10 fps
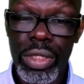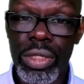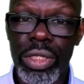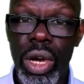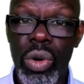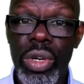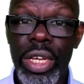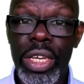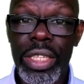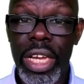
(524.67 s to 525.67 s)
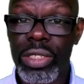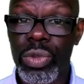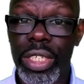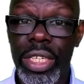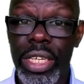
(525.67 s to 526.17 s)
So that's one
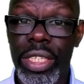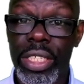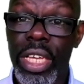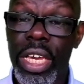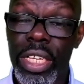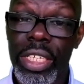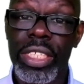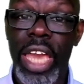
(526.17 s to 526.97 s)
of the key things. It is